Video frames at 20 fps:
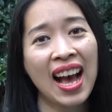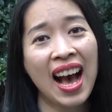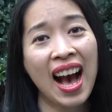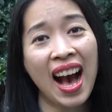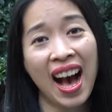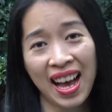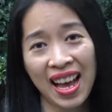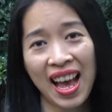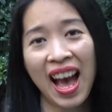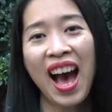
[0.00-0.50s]

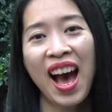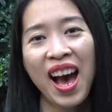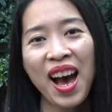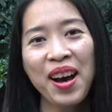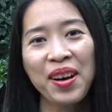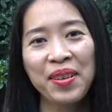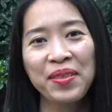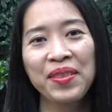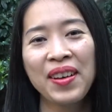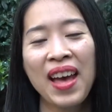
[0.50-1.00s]
I
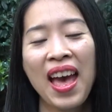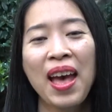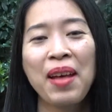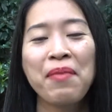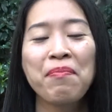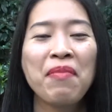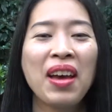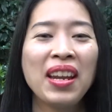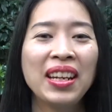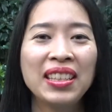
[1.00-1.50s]
have,
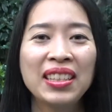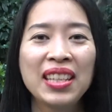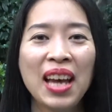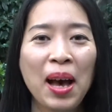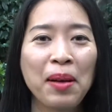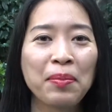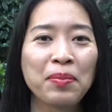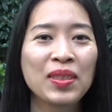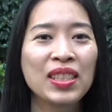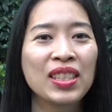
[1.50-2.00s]
and many
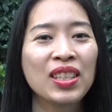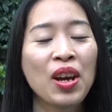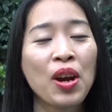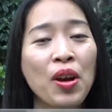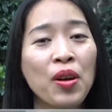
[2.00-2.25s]
times.